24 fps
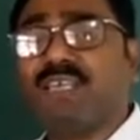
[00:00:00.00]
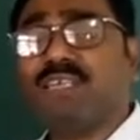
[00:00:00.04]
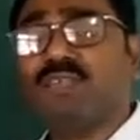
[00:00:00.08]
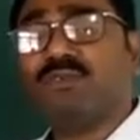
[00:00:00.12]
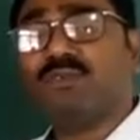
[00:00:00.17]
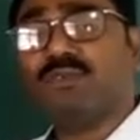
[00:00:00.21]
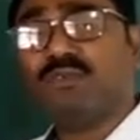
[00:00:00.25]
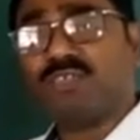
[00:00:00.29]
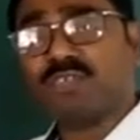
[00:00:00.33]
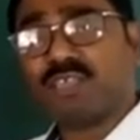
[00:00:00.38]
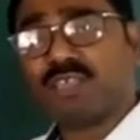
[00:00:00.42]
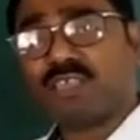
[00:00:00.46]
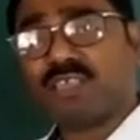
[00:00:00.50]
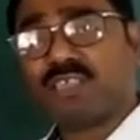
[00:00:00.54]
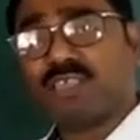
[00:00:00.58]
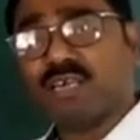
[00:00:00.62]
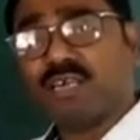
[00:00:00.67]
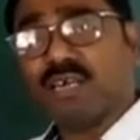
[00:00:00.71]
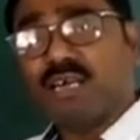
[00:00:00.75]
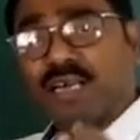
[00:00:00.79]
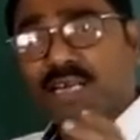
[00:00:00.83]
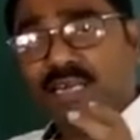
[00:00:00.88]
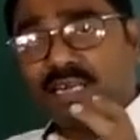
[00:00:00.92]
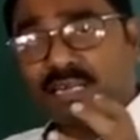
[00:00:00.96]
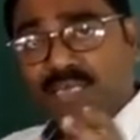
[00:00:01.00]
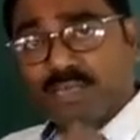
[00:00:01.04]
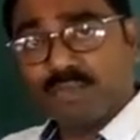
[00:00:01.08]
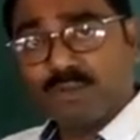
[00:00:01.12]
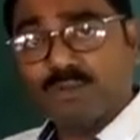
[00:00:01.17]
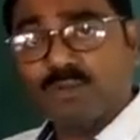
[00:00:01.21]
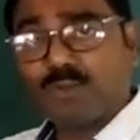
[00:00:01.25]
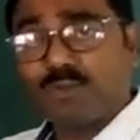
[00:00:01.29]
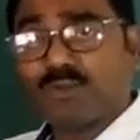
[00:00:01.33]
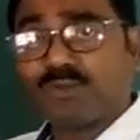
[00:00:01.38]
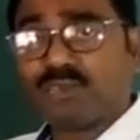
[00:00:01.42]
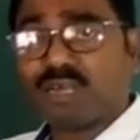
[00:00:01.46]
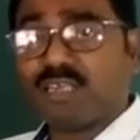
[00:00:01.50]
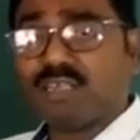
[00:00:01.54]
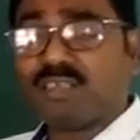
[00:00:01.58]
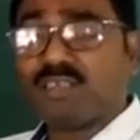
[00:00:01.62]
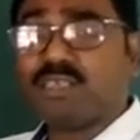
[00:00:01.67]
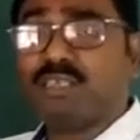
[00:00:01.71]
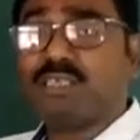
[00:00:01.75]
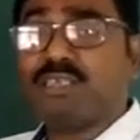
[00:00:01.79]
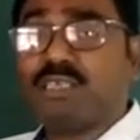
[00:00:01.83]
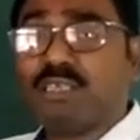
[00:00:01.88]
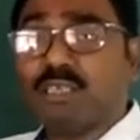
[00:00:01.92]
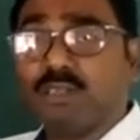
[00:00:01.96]
You can
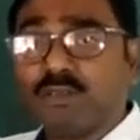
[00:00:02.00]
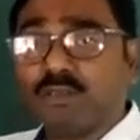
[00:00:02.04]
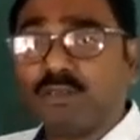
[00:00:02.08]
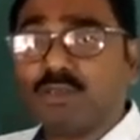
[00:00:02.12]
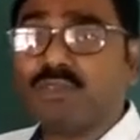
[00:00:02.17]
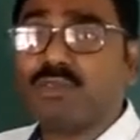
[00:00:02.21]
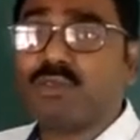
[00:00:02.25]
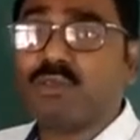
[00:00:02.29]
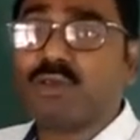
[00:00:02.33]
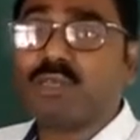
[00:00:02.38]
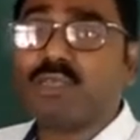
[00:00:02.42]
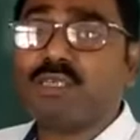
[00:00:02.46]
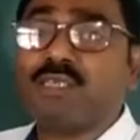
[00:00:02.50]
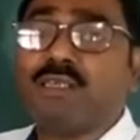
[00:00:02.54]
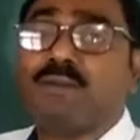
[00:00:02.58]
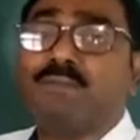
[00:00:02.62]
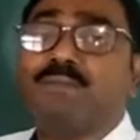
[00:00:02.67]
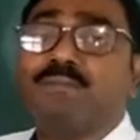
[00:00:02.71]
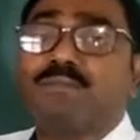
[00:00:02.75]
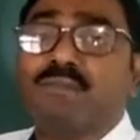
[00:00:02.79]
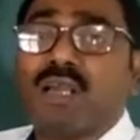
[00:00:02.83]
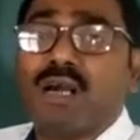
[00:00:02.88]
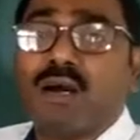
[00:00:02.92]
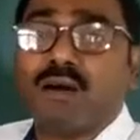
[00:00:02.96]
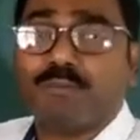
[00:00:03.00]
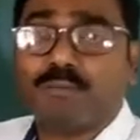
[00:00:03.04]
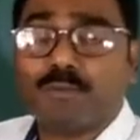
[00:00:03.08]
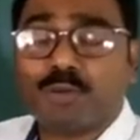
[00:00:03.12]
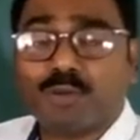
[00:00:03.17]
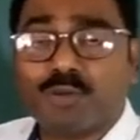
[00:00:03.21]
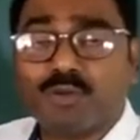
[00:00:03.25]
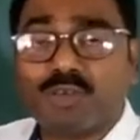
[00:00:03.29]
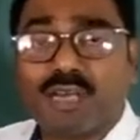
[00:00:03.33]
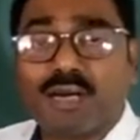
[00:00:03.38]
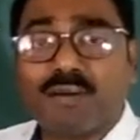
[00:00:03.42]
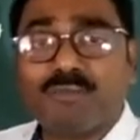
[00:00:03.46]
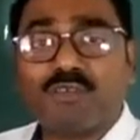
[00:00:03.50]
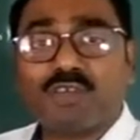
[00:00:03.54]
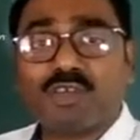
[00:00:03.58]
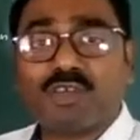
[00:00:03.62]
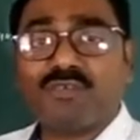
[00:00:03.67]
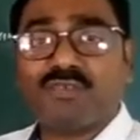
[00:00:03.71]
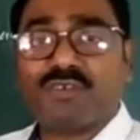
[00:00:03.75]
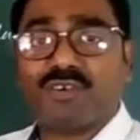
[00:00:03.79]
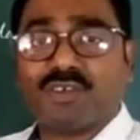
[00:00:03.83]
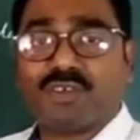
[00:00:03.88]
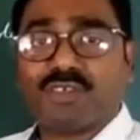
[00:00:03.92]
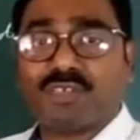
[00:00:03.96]
just use those programs or
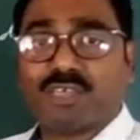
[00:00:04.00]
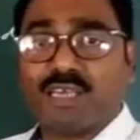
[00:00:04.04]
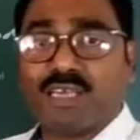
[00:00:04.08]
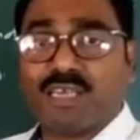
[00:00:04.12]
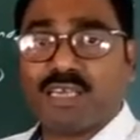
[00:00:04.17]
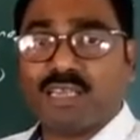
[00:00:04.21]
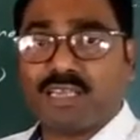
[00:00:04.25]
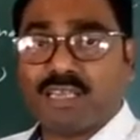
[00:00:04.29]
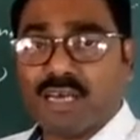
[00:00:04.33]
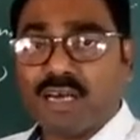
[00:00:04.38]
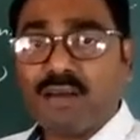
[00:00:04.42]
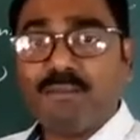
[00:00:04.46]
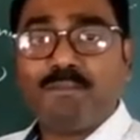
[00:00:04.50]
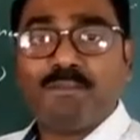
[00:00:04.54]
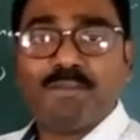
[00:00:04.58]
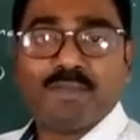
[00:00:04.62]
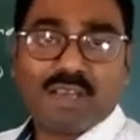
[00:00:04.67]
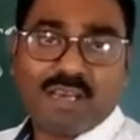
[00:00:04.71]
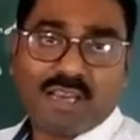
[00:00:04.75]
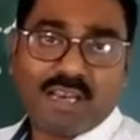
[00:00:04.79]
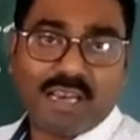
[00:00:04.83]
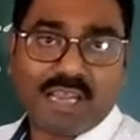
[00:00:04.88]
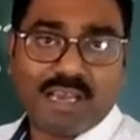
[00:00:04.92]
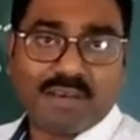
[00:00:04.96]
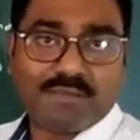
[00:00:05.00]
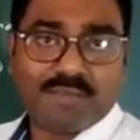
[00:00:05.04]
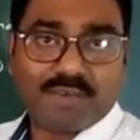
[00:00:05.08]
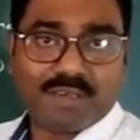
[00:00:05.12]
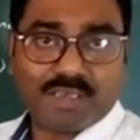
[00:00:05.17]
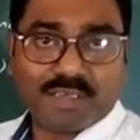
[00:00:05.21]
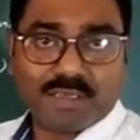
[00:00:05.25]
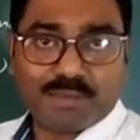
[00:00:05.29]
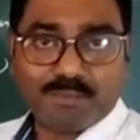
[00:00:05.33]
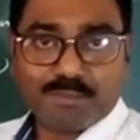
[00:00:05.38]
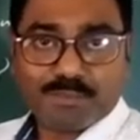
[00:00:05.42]
function in the library.